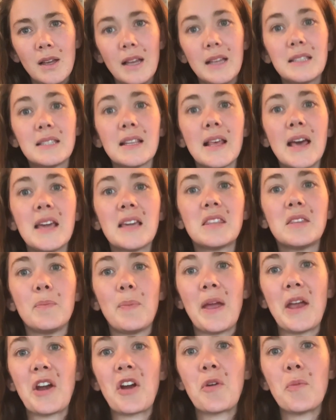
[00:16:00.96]
It's like the
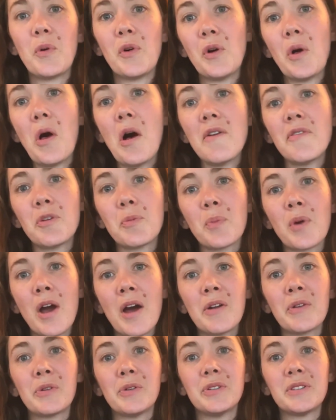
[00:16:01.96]
parable of the
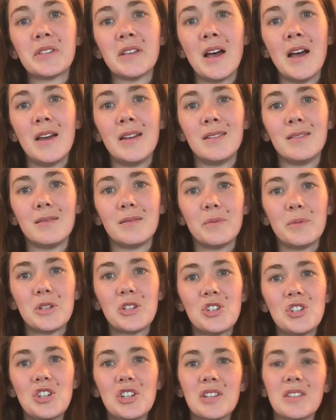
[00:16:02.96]
prodigal son,
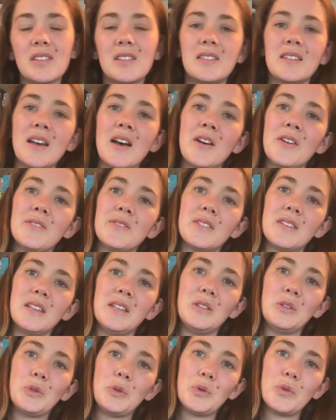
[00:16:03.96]
which Jesus tells
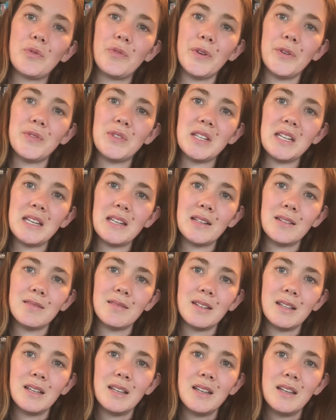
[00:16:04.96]
in Luke fifteen.
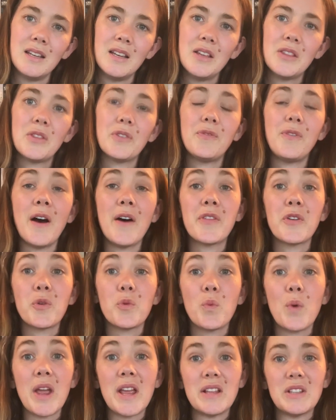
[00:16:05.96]
The father
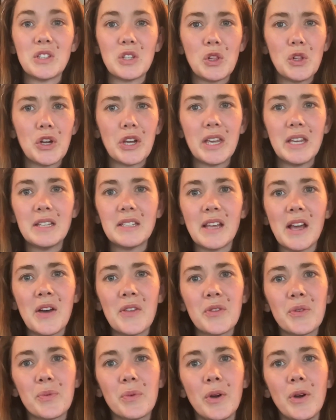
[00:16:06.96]
waits, looking
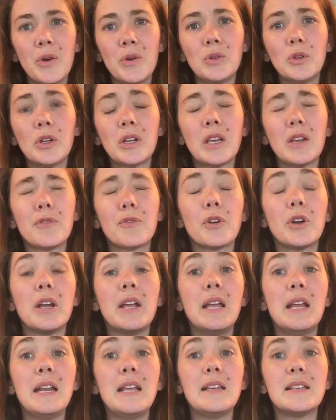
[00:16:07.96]
down the road, looking for
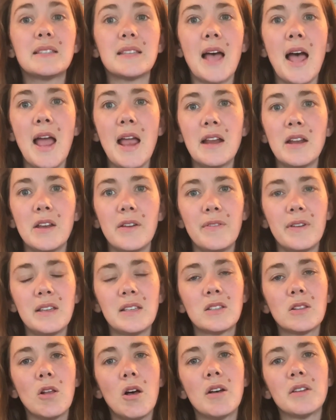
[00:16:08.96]
any sign of
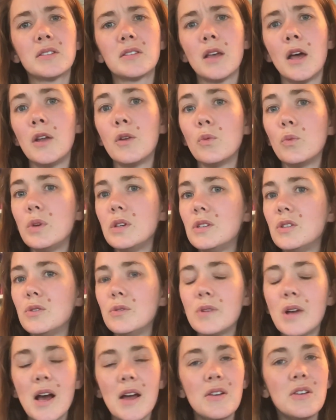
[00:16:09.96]
his lost son. We do
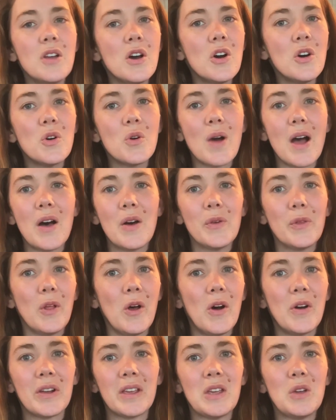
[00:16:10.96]
not know how
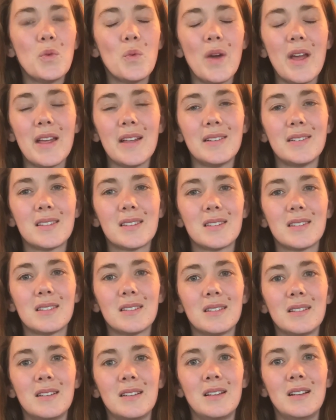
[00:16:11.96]
long he waits.
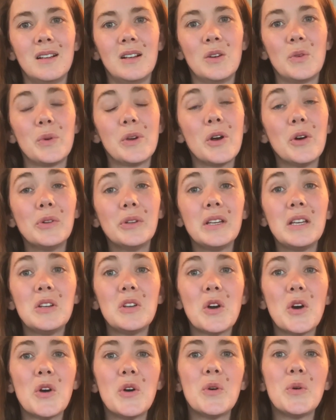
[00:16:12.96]
We only
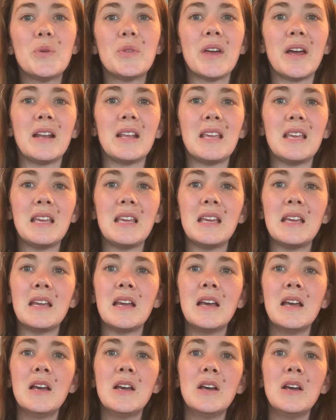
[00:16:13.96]
know that he,